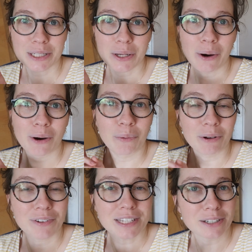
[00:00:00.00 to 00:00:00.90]
So
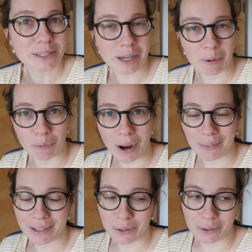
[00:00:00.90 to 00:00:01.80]
when visitors come
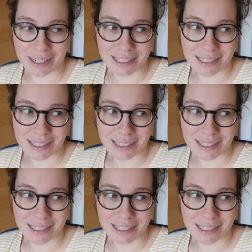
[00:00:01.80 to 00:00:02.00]
around, they don't